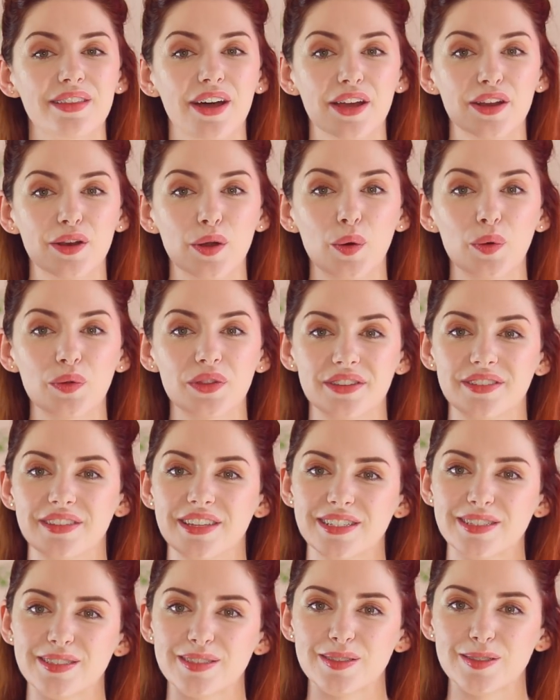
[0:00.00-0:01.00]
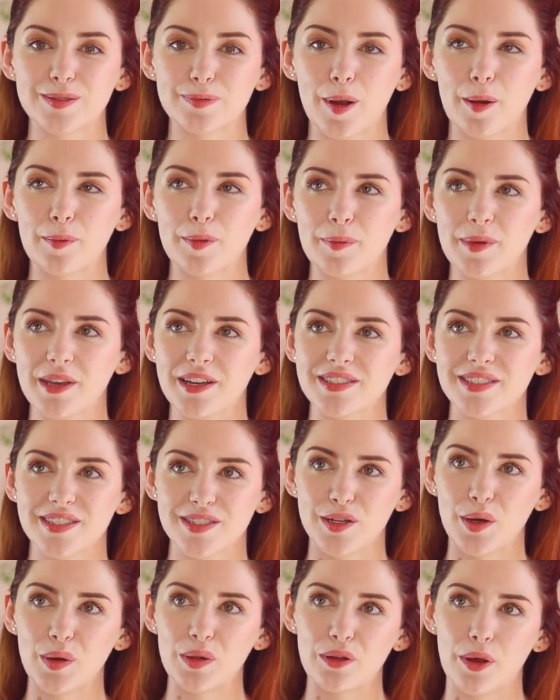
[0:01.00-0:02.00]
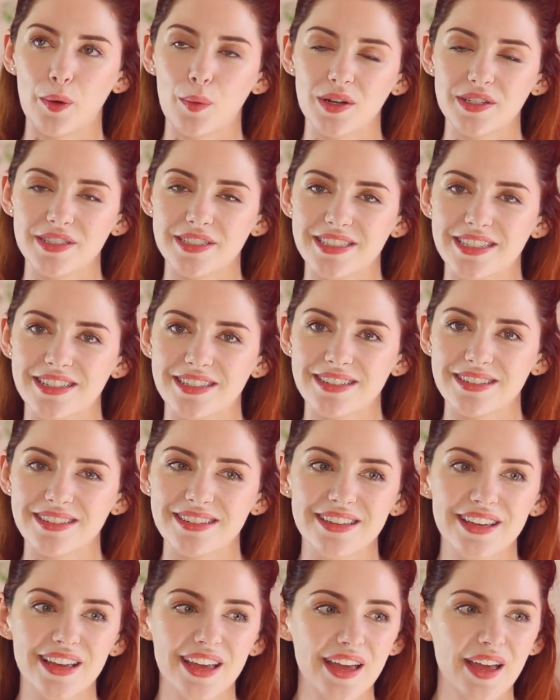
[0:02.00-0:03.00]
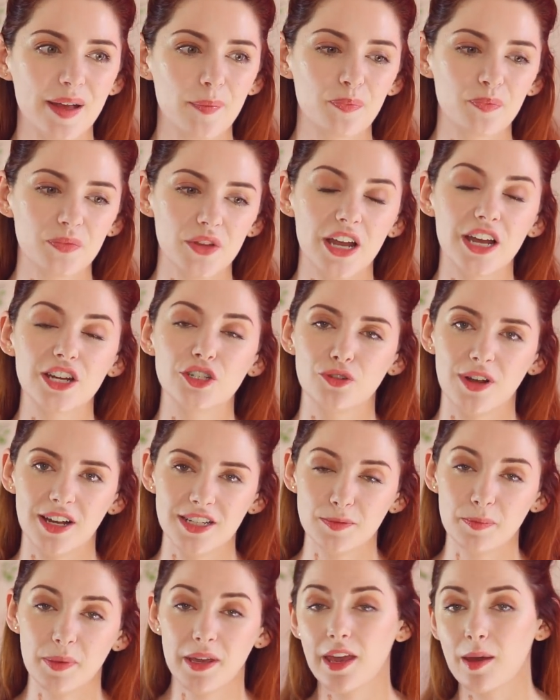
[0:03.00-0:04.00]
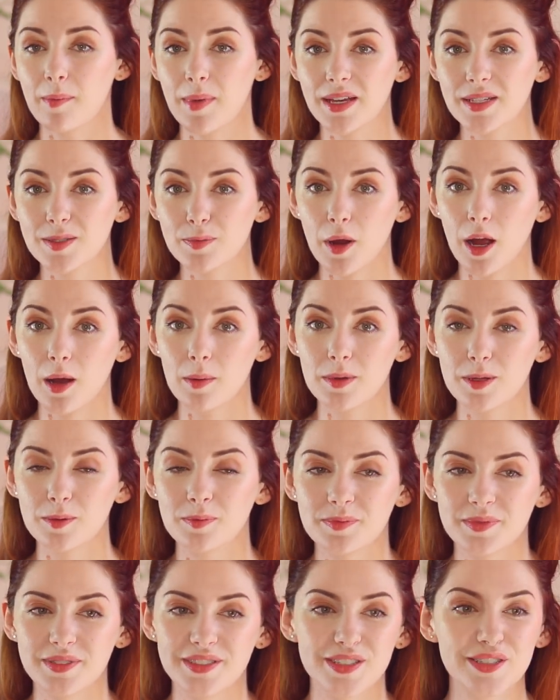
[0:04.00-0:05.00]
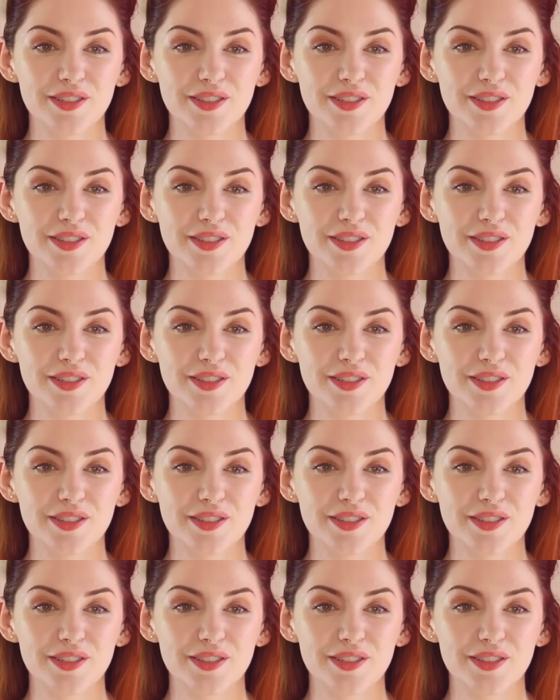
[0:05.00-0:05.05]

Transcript: I know that this is probably because I told her I wanted to address PMS problems.